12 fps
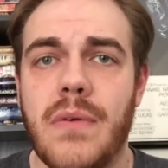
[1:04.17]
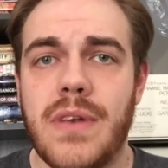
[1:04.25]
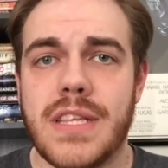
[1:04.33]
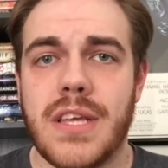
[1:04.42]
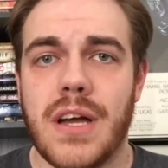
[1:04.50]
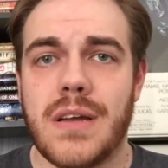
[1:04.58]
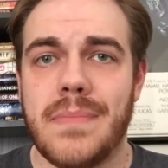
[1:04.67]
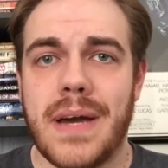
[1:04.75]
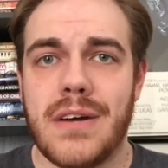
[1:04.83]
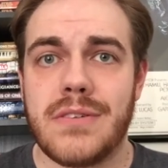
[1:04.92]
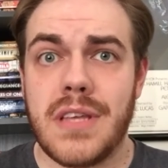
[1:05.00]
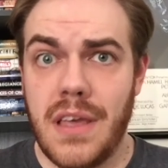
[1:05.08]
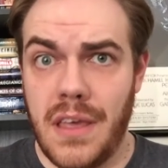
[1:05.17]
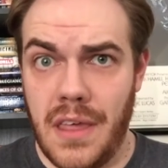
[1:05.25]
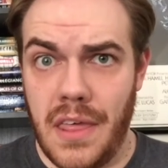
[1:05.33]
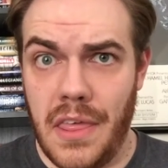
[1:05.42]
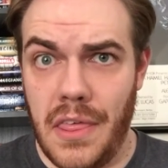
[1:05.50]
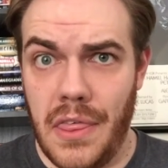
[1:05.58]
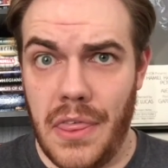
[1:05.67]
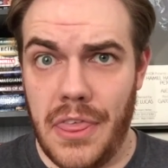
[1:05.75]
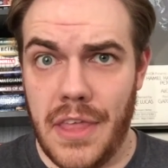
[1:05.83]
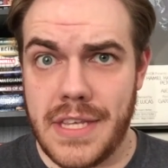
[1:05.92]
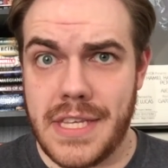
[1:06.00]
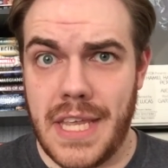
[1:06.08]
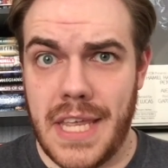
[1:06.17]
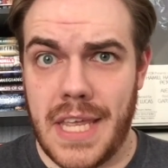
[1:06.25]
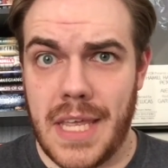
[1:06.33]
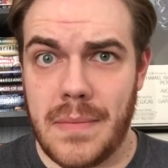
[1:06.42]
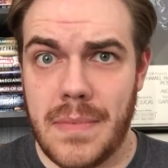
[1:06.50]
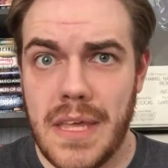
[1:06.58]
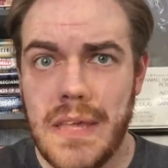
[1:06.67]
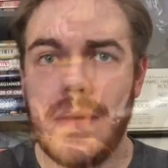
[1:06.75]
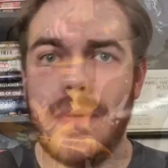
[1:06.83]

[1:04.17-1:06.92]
I want to talk about the team.